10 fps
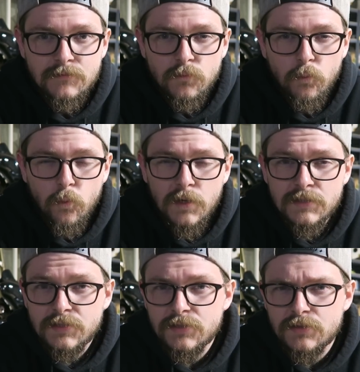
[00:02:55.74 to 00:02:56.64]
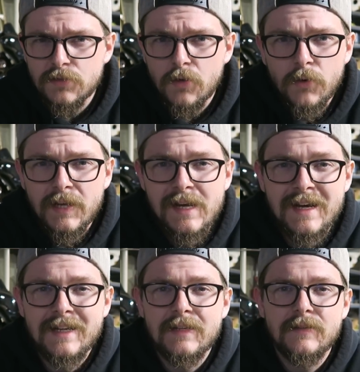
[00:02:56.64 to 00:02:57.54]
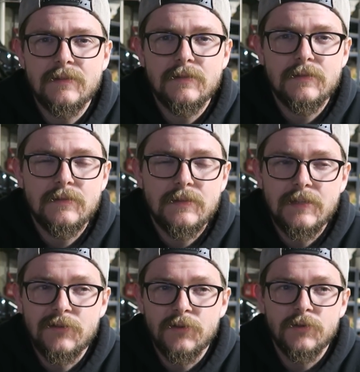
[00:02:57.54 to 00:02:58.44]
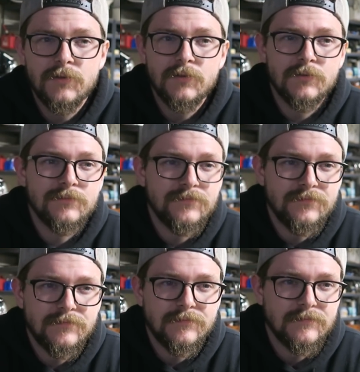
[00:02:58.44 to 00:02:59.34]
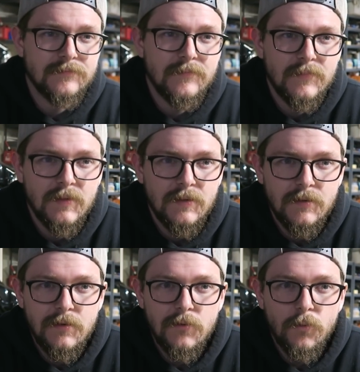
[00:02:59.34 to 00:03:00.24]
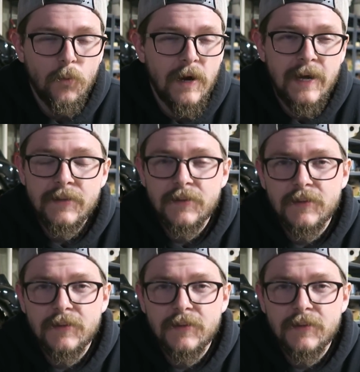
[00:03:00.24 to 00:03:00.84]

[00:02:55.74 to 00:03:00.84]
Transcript: what's going on. I don't know why the